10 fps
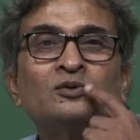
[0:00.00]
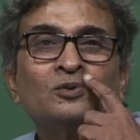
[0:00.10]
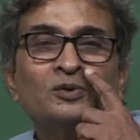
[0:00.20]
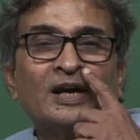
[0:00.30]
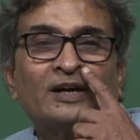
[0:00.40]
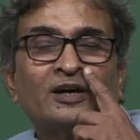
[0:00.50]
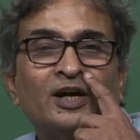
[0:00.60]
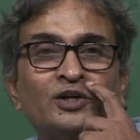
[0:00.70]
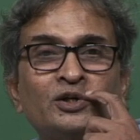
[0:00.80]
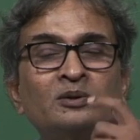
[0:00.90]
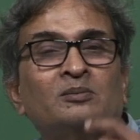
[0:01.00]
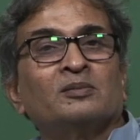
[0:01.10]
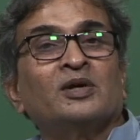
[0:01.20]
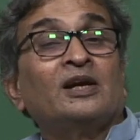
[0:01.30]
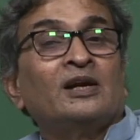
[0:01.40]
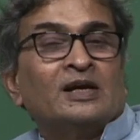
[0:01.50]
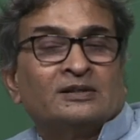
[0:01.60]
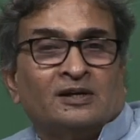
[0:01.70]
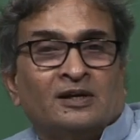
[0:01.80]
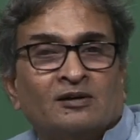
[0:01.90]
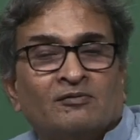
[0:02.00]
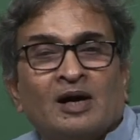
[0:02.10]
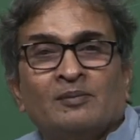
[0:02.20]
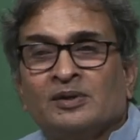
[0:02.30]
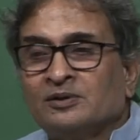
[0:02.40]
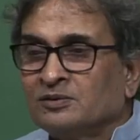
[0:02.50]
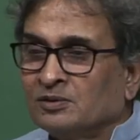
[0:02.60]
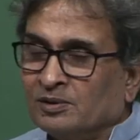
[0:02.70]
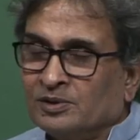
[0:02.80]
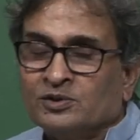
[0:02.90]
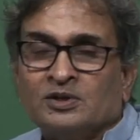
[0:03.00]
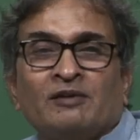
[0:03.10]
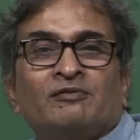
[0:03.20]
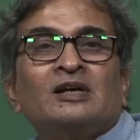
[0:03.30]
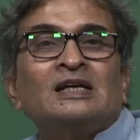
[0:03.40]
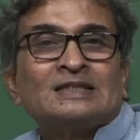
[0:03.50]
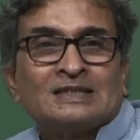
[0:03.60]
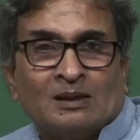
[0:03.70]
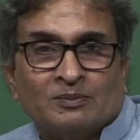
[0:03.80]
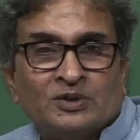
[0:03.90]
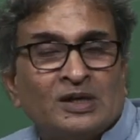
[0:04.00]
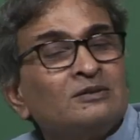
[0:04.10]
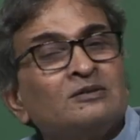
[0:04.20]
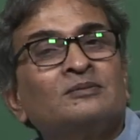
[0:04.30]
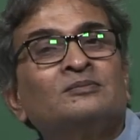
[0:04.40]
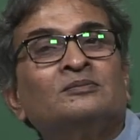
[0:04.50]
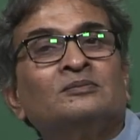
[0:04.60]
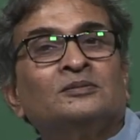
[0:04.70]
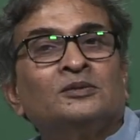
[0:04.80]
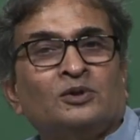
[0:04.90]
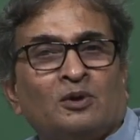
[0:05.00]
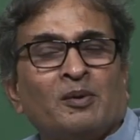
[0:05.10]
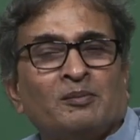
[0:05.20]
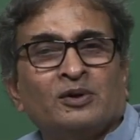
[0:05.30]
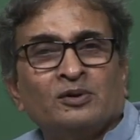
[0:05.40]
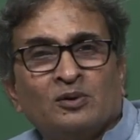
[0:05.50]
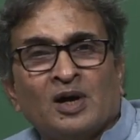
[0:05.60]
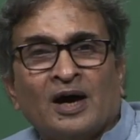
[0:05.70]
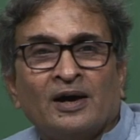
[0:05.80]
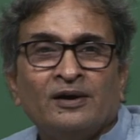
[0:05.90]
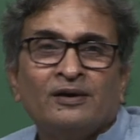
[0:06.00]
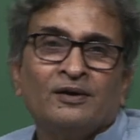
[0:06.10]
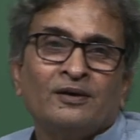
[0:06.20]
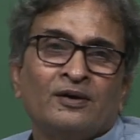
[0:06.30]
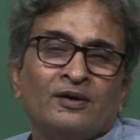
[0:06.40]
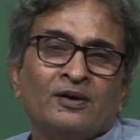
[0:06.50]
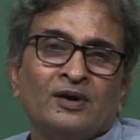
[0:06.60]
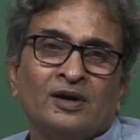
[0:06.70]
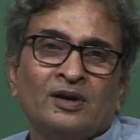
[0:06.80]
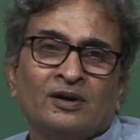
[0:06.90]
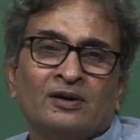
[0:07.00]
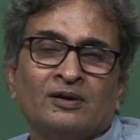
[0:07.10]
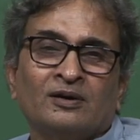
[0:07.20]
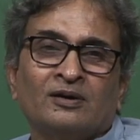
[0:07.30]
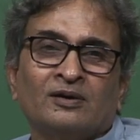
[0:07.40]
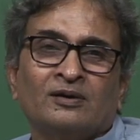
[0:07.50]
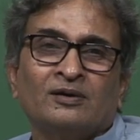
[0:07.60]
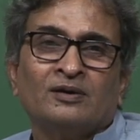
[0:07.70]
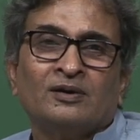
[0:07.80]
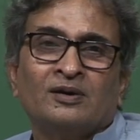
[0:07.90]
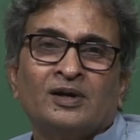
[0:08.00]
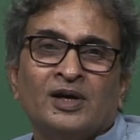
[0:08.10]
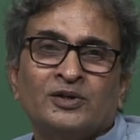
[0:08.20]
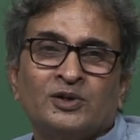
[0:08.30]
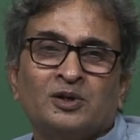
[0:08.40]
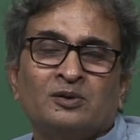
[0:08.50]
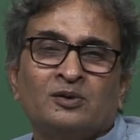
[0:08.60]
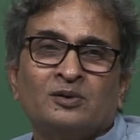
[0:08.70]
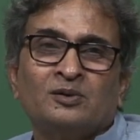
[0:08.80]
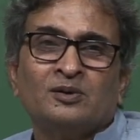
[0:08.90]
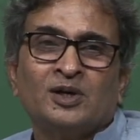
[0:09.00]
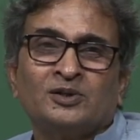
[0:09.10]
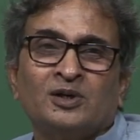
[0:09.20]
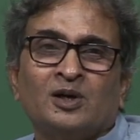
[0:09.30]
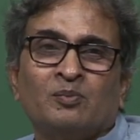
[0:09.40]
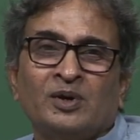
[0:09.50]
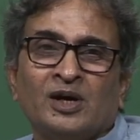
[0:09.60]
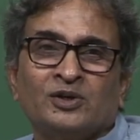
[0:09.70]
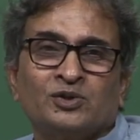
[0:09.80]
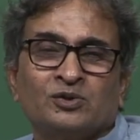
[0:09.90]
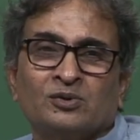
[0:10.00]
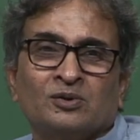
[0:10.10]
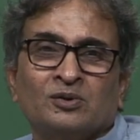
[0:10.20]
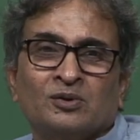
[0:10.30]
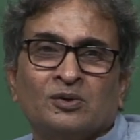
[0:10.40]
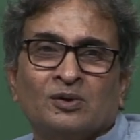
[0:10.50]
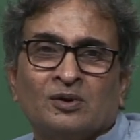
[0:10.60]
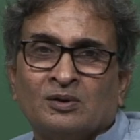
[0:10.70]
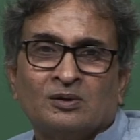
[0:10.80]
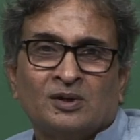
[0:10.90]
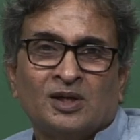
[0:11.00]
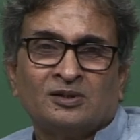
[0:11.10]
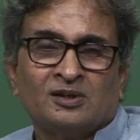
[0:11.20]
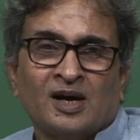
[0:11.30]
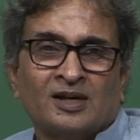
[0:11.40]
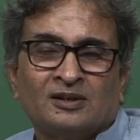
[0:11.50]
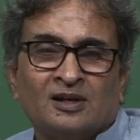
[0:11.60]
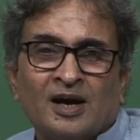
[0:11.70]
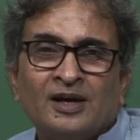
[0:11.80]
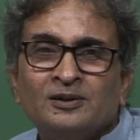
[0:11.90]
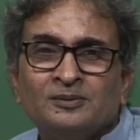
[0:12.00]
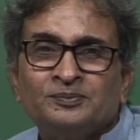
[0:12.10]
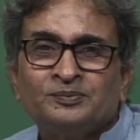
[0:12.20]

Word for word: to degradation in acidic environment. So, it is safer in some sense. You remember you dye in uh, acid acidic pH the acid dyes are dyed.